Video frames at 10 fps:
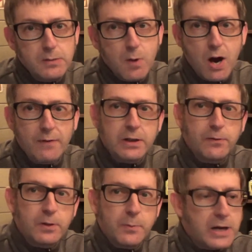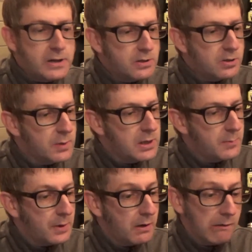You might have a different opinion to me,
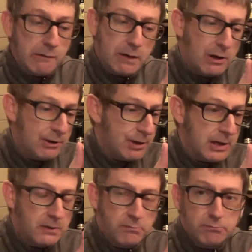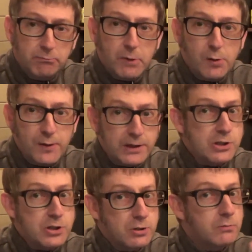but I think
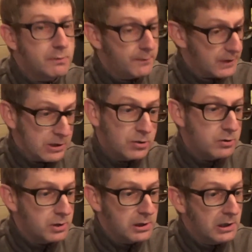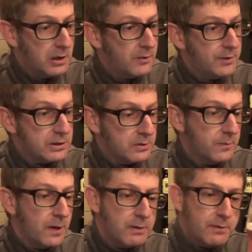it's good. I think it's
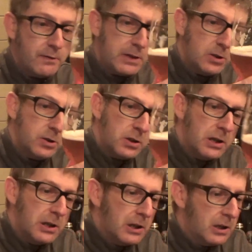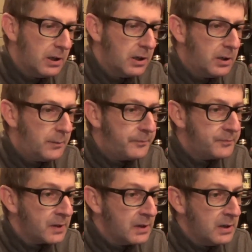very, very good. I
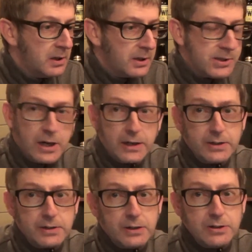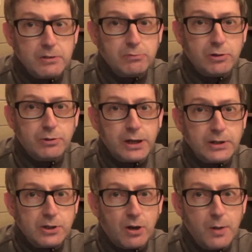say, until sort of
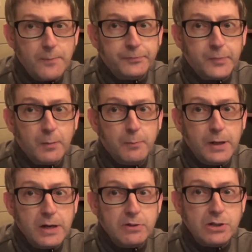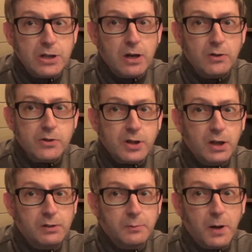next time, beer is the answer,
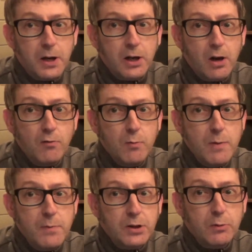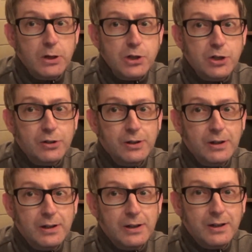but I can't remember the question.
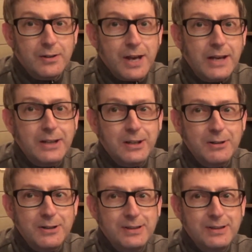Thank you.